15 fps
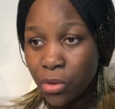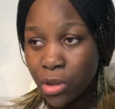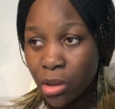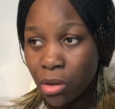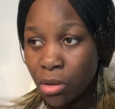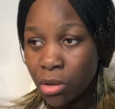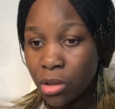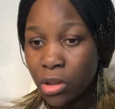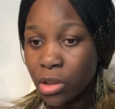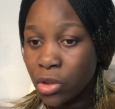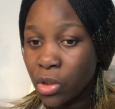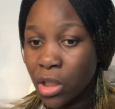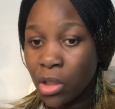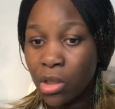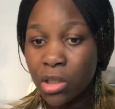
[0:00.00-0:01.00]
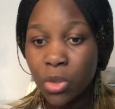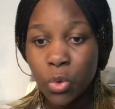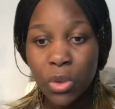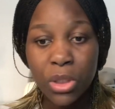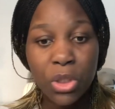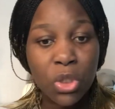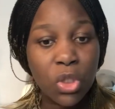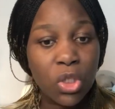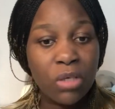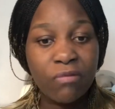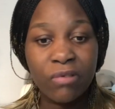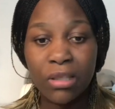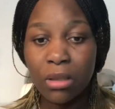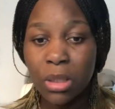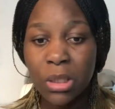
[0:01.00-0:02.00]
your own, you are going to achieve
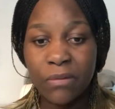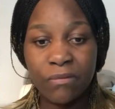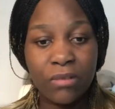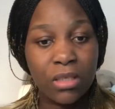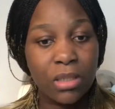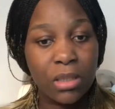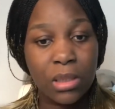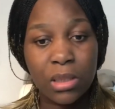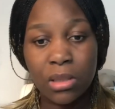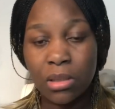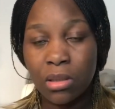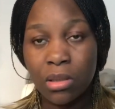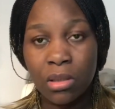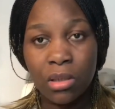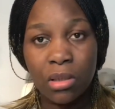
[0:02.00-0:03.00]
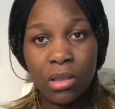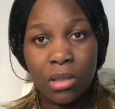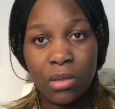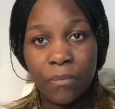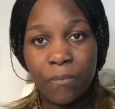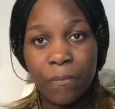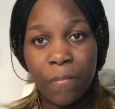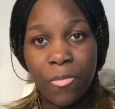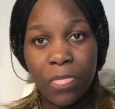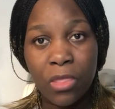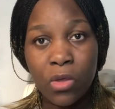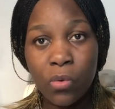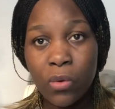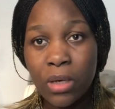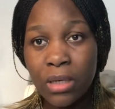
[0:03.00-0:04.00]
a lot of things.
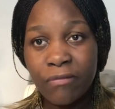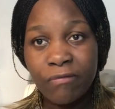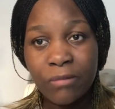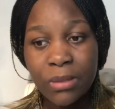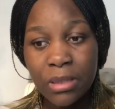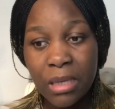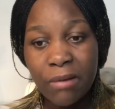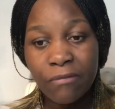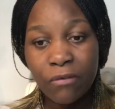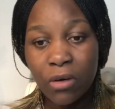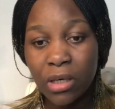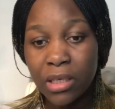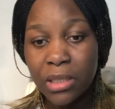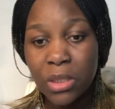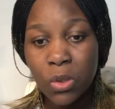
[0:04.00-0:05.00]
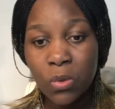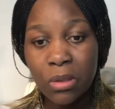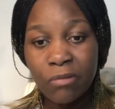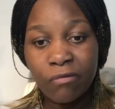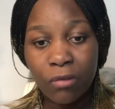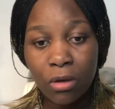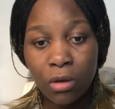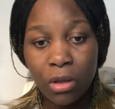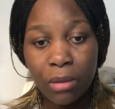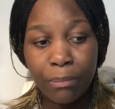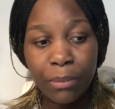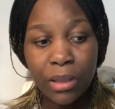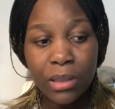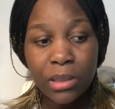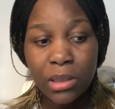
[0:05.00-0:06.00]
You will stay focused, you will follow your
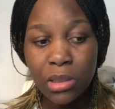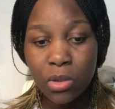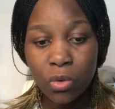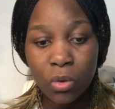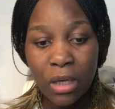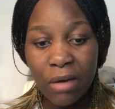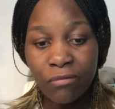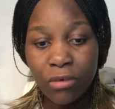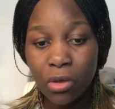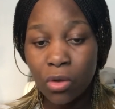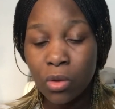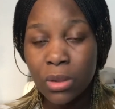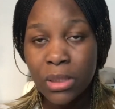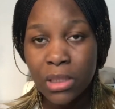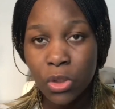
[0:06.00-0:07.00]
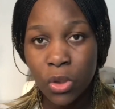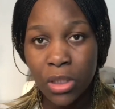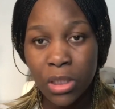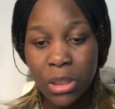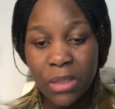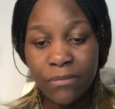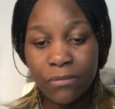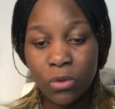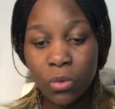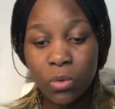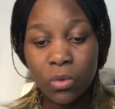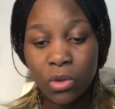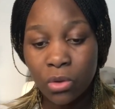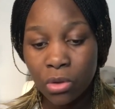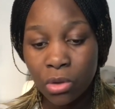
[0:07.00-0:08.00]
plans, you will have your goals, and you
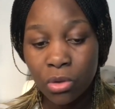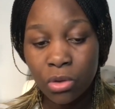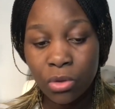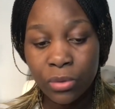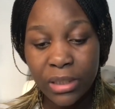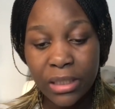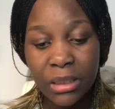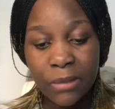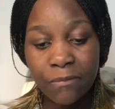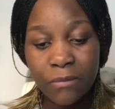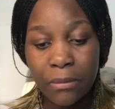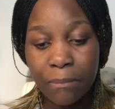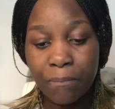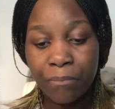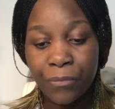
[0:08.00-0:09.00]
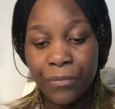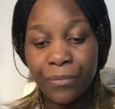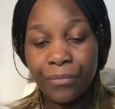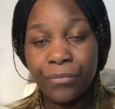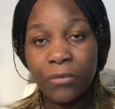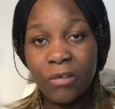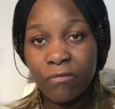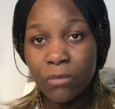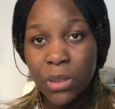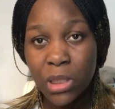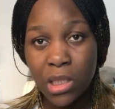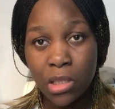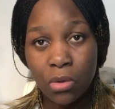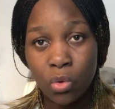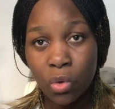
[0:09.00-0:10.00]
will achieve them. If you
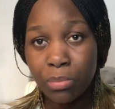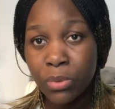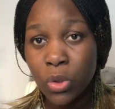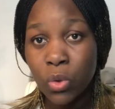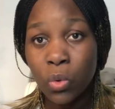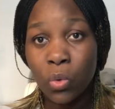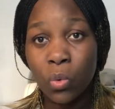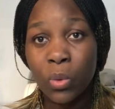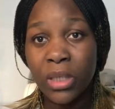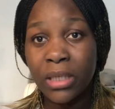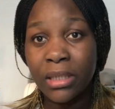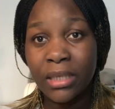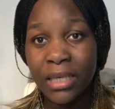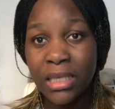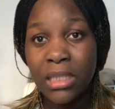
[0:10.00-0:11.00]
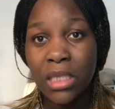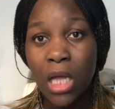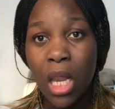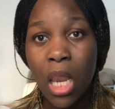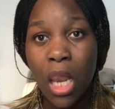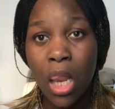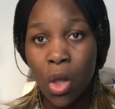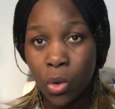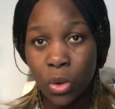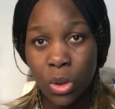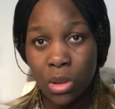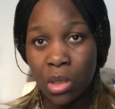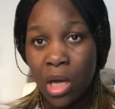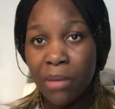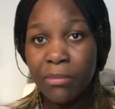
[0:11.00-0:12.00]
stay in groups, you will get
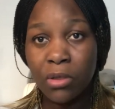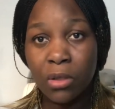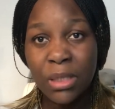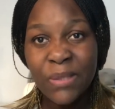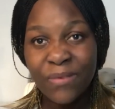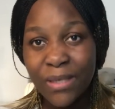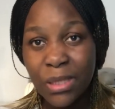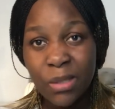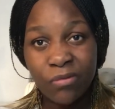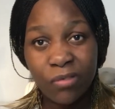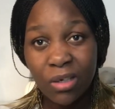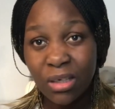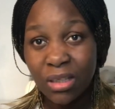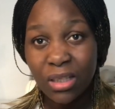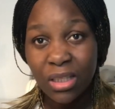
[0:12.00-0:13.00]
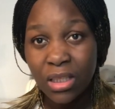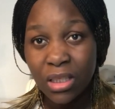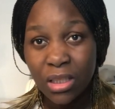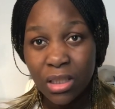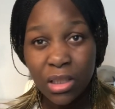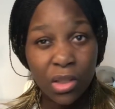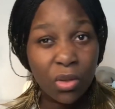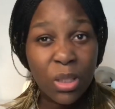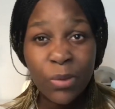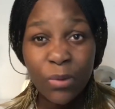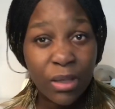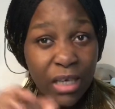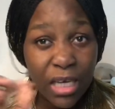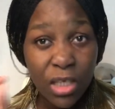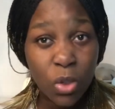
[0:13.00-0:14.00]
lost. Because first of all, they don't
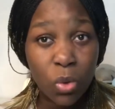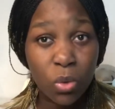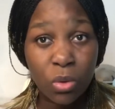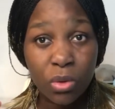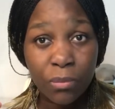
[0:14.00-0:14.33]
even like you.